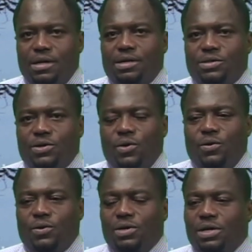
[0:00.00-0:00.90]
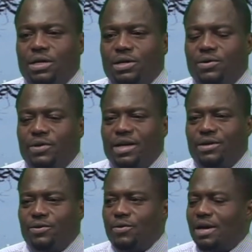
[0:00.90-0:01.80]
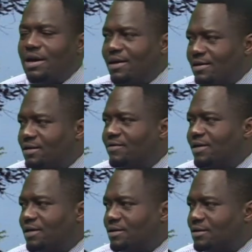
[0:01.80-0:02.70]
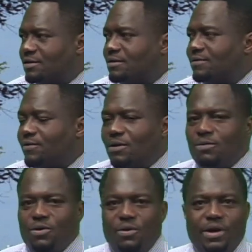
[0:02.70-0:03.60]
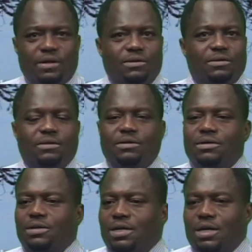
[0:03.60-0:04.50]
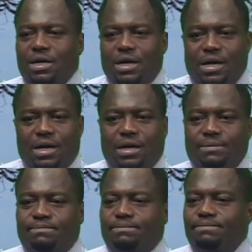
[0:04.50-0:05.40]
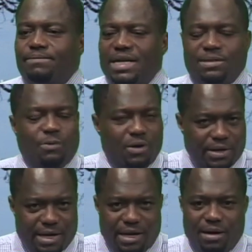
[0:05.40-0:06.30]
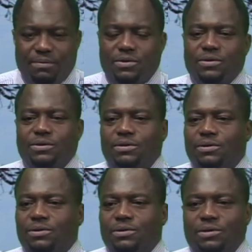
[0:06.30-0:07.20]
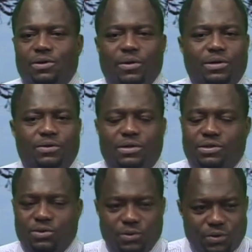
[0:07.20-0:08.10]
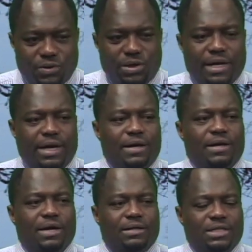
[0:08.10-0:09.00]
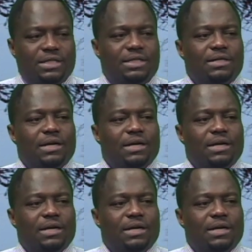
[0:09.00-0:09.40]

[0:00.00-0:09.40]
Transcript: So you know they do a lot of activities from going to uh, baseball game to going to the zoo and uh, just